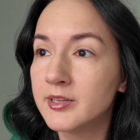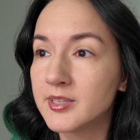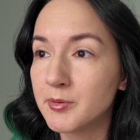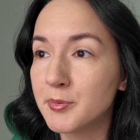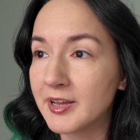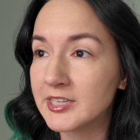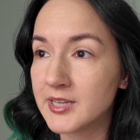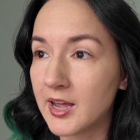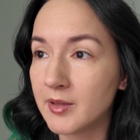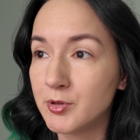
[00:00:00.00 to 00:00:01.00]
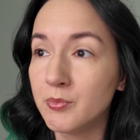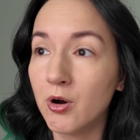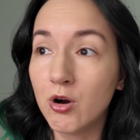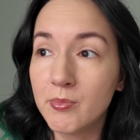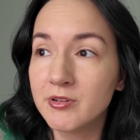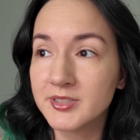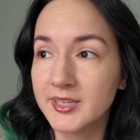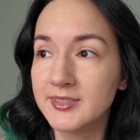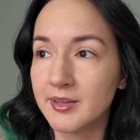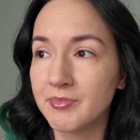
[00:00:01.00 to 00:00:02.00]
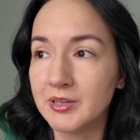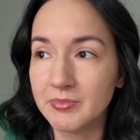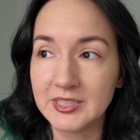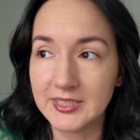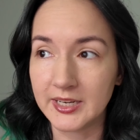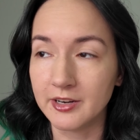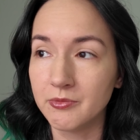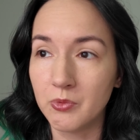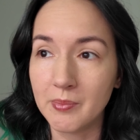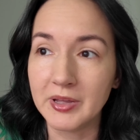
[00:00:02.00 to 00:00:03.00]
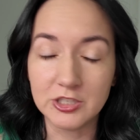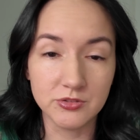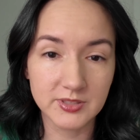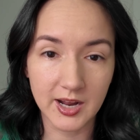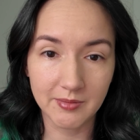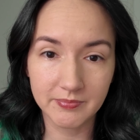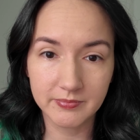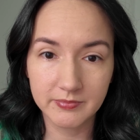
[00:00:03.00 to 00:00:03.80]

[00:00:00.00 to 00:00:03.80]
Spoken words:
Tell me about a time you almost did something but didn't. What made you stop?